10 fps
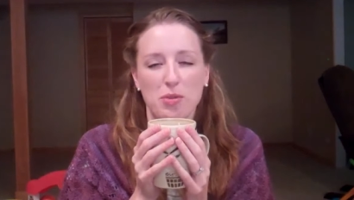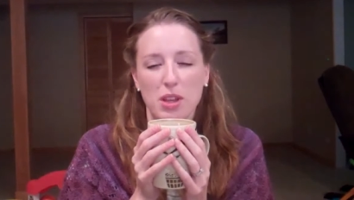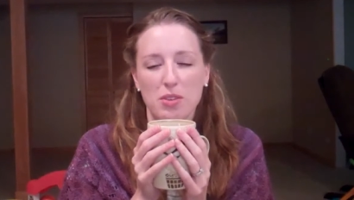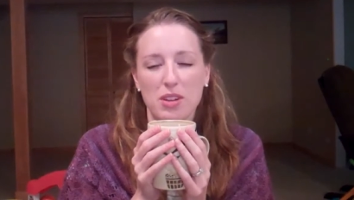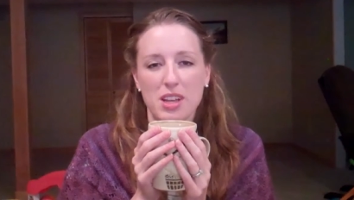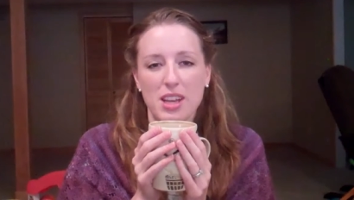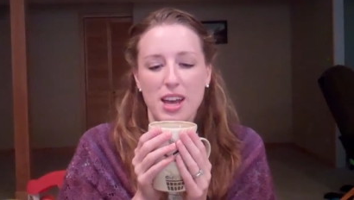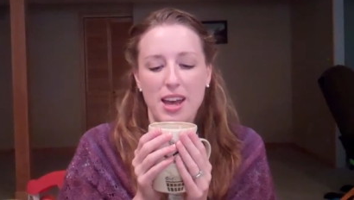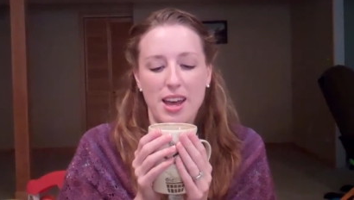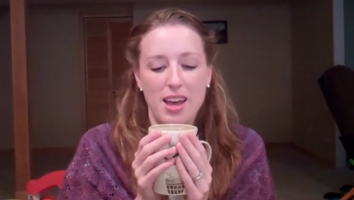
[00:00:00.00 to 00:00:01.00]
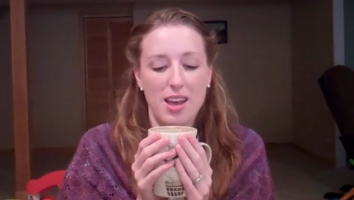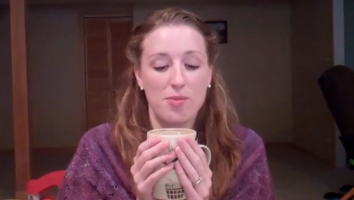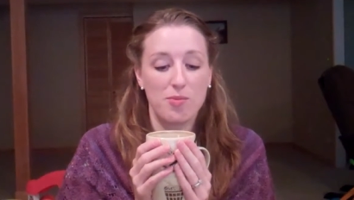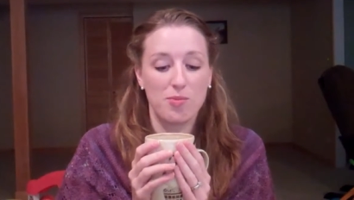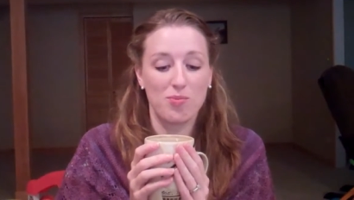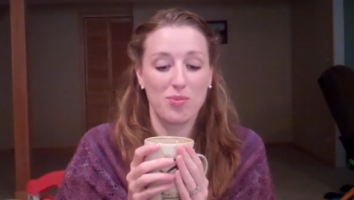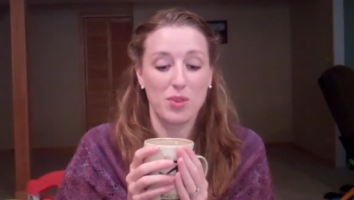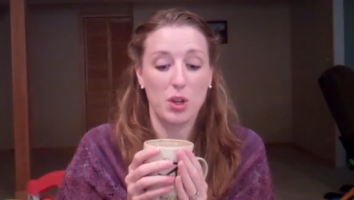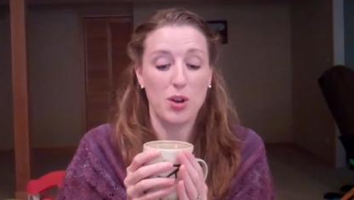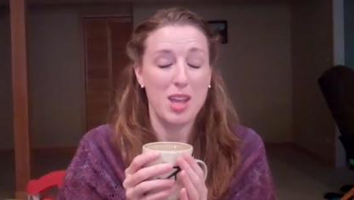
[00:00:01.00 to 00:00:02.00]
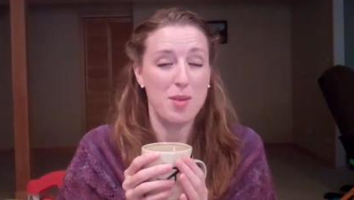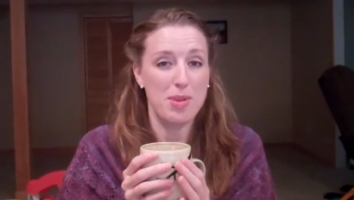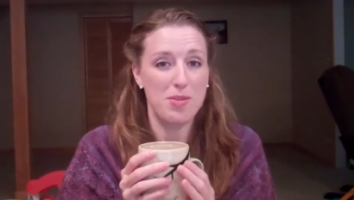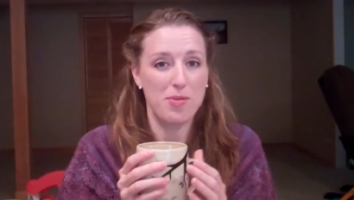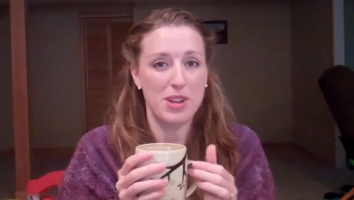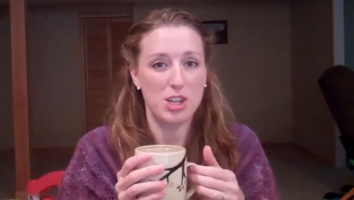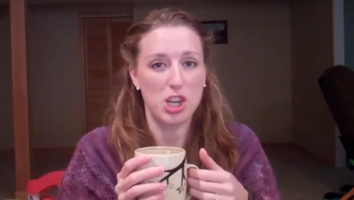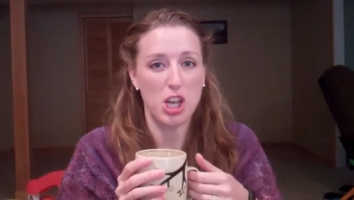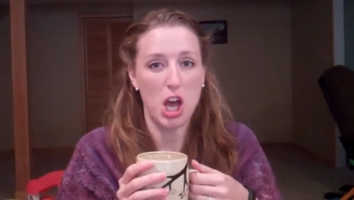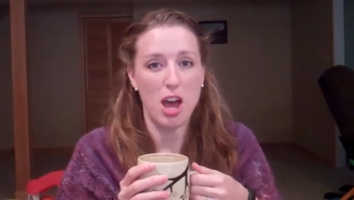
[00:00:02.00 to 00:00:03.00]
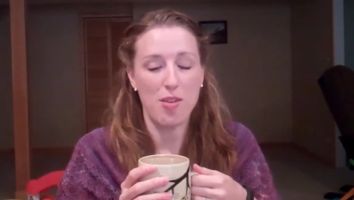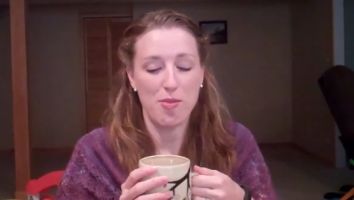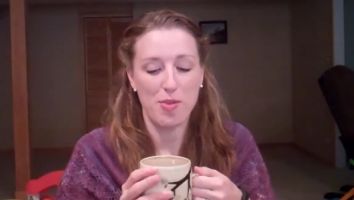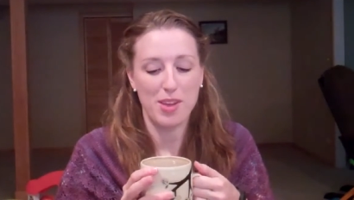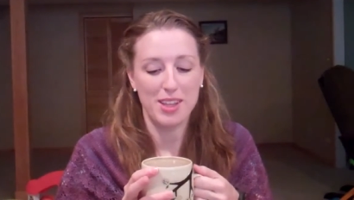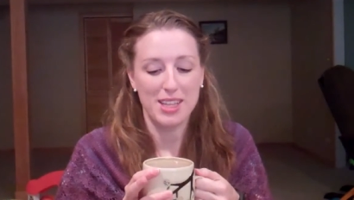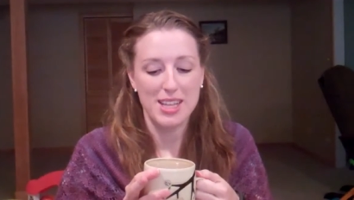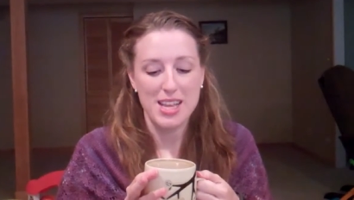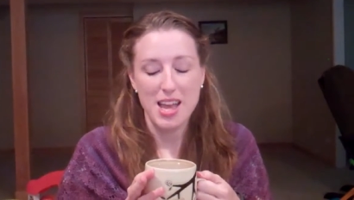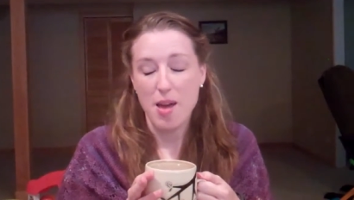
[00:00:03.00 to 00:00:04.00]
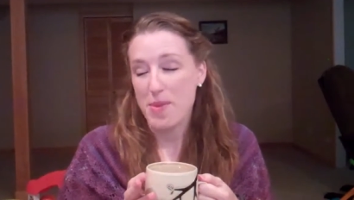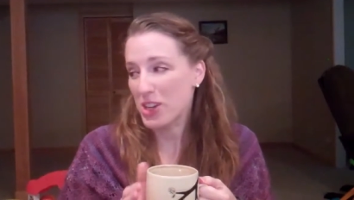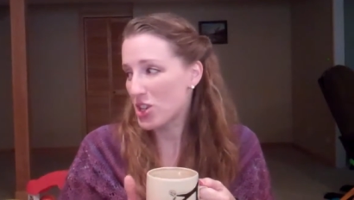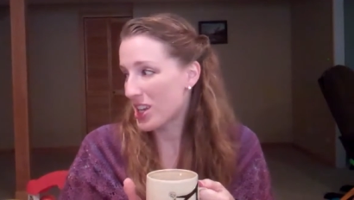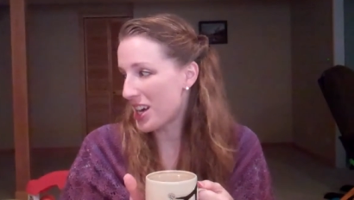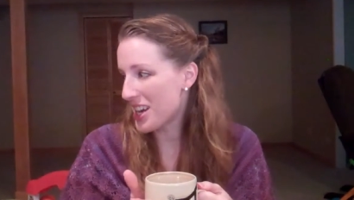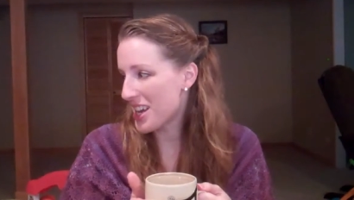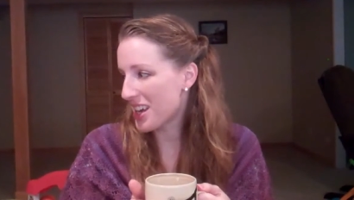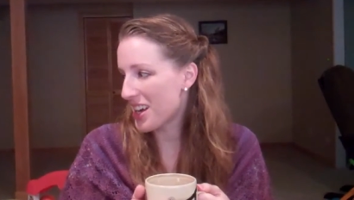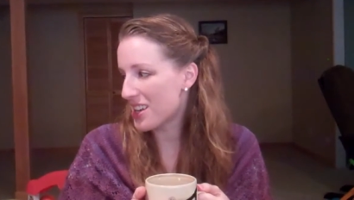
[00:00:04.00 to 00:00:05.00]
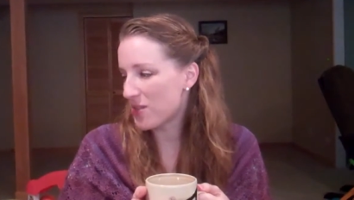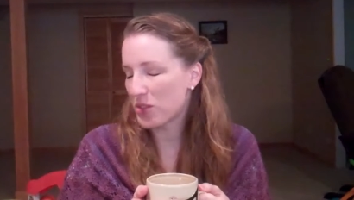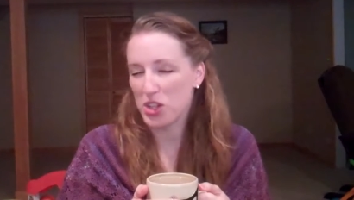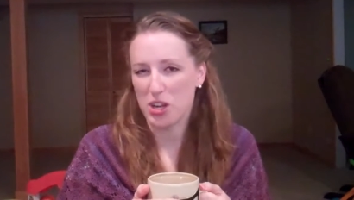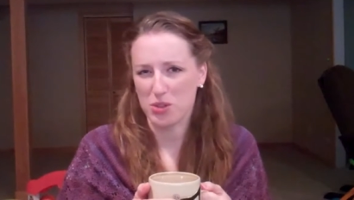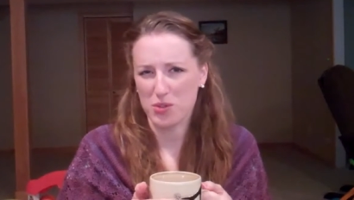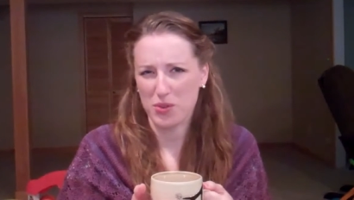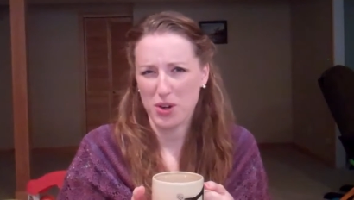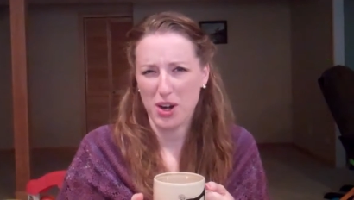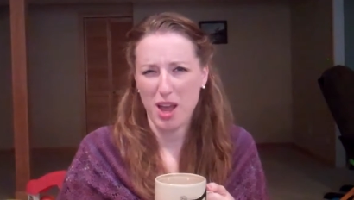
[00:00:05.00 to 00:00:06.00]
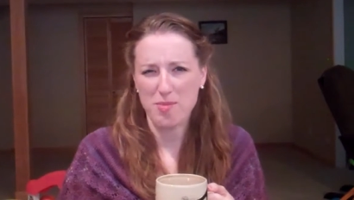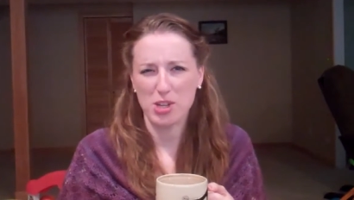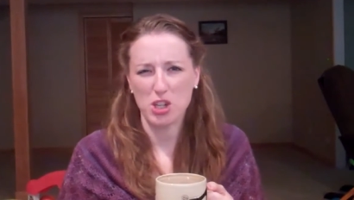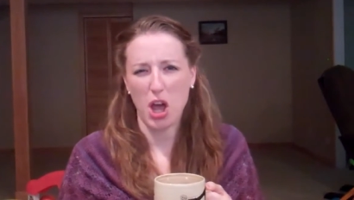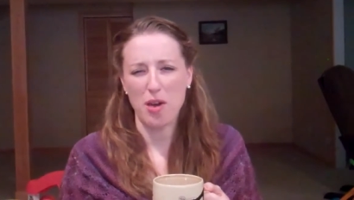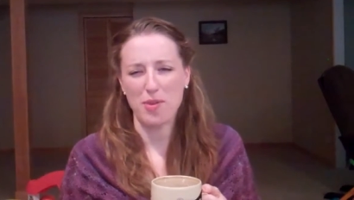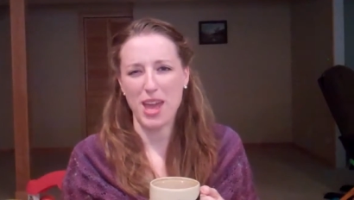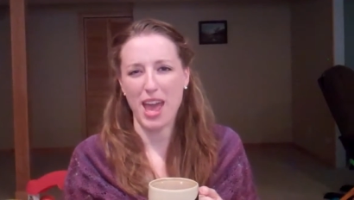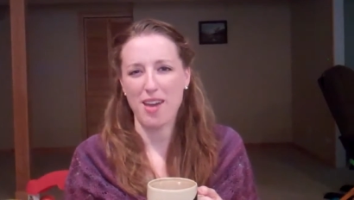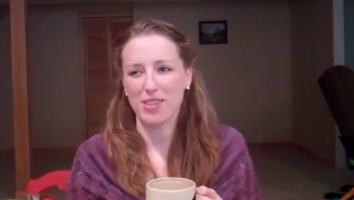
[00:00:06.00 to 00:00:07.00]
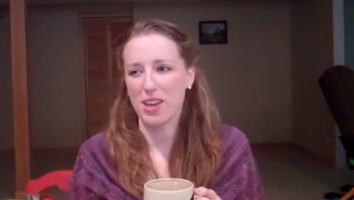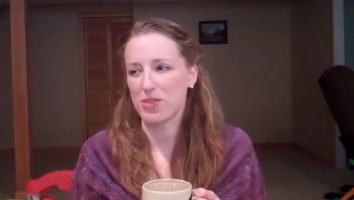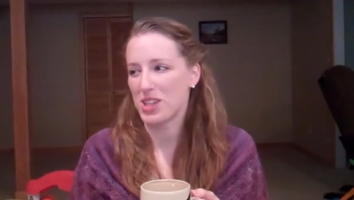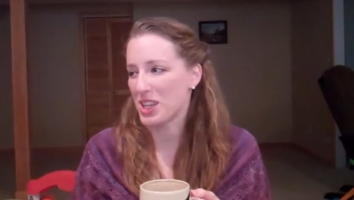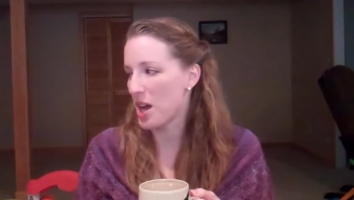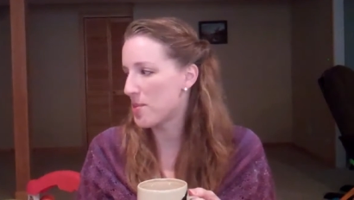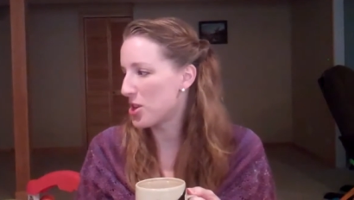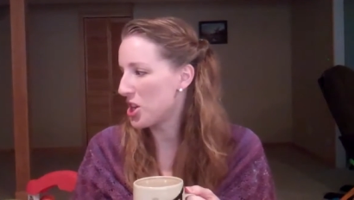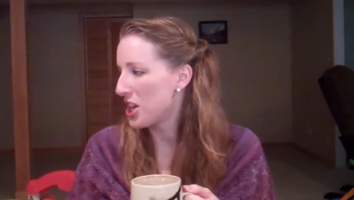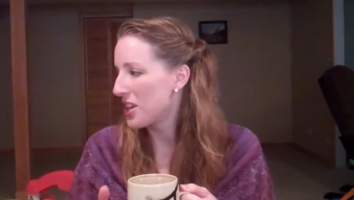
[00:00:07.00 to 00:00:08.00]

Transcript: float. I'm hurrying up and finishing off. I'm actually cutting it kind of close for how much coffee I have left in the cupboard.